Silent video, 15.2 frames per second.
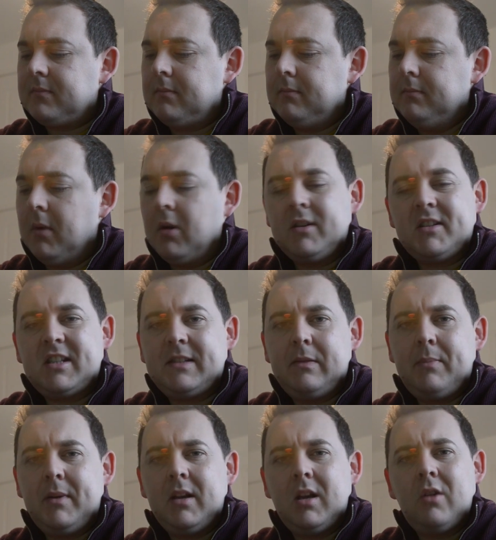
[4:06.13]
Might seem a
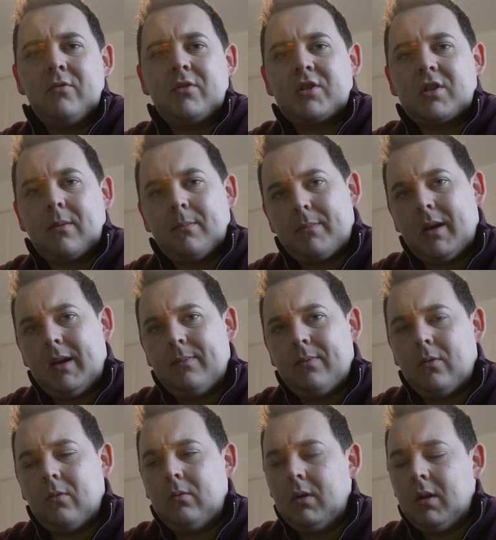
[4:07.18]
bit low to some
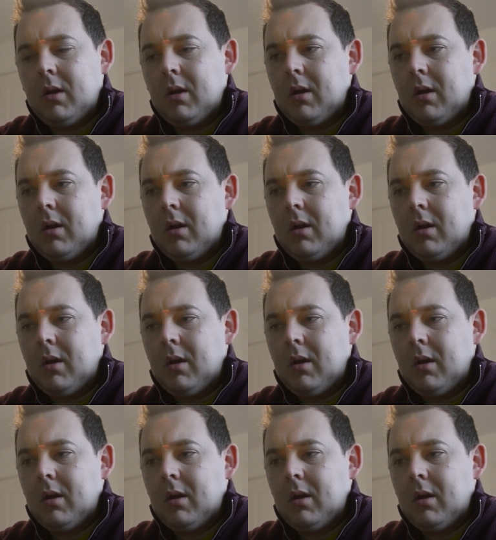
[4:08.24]
people.